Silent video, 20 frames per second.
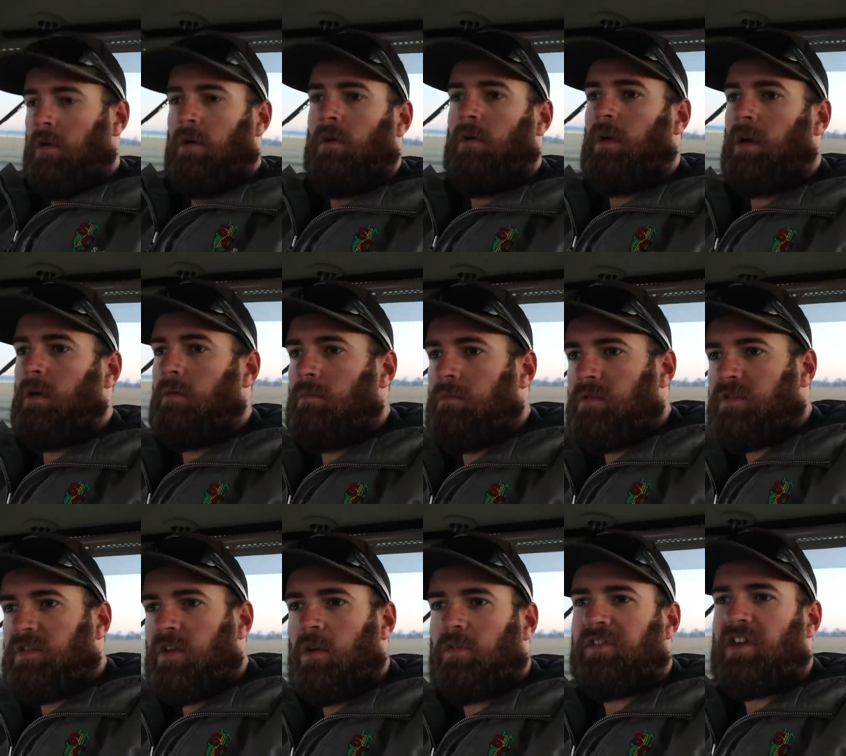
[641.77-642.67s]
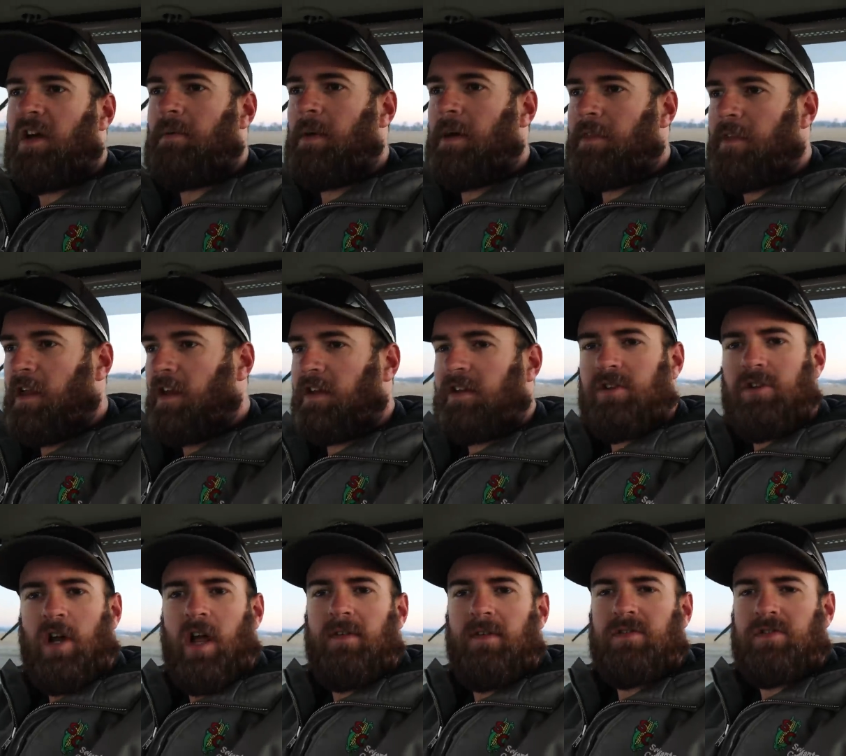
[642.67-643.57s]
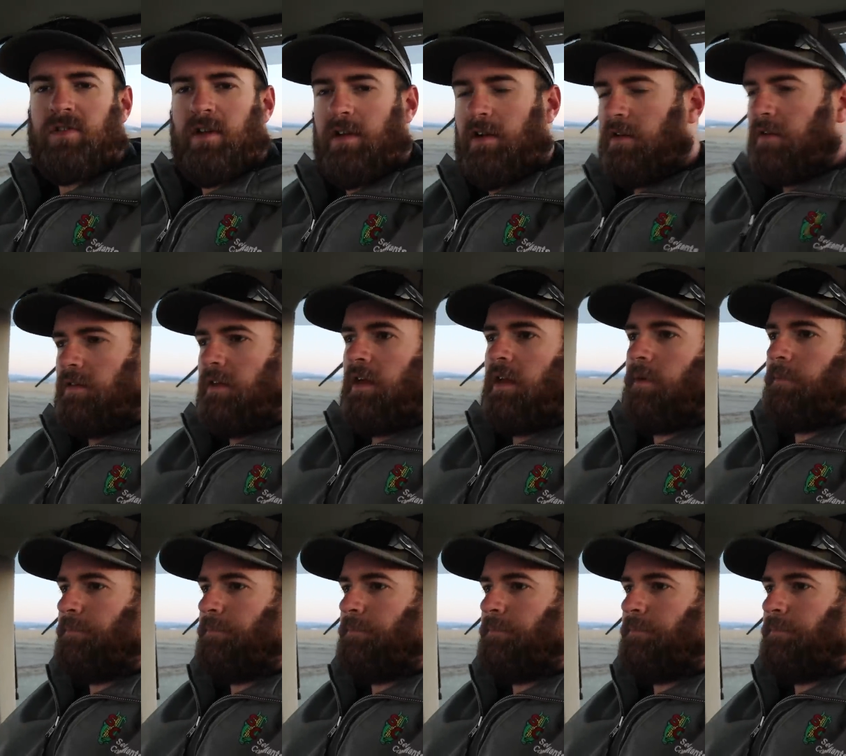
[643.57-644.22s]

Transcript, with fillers: Yeah, this whole time I thought I could drive straighter than that.